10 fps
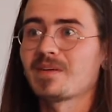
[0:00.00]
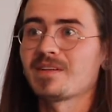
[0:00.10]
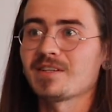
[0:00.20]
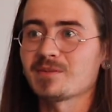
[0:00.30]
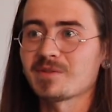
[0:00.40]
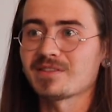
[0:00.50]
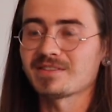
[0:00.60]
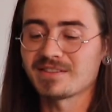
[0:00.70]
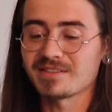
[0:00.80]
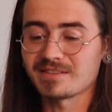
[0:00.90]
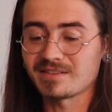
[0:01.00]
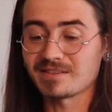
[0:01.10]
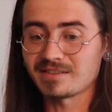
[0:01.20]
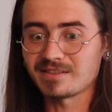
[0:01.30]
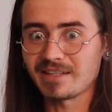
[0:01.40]
The experience. This
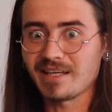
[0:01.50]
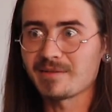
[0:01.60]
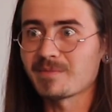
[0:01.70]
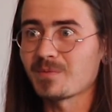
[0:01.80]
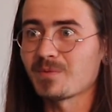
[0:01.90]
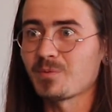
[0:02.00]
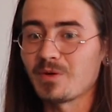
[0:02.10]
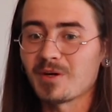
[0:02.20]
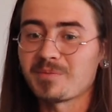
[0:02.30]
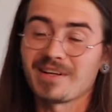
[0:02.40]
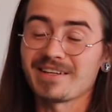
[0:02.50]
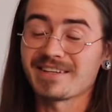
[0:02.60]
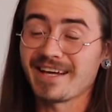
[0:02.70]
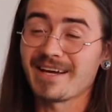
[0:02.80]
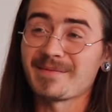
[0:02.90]
is the game. We are playing
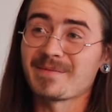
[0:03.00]
the game.